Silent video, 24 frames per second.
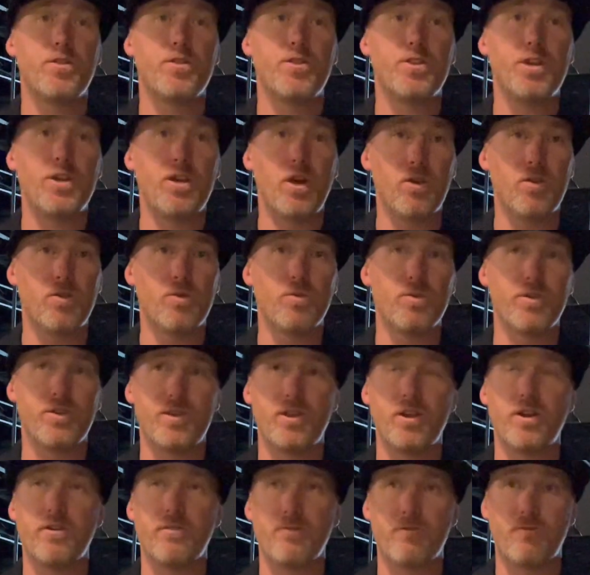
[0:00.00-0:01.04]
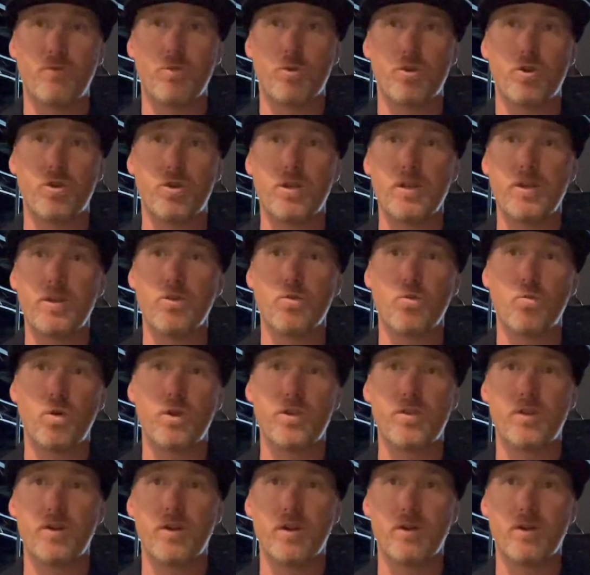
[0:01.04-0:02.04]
The other is that unfortunately there was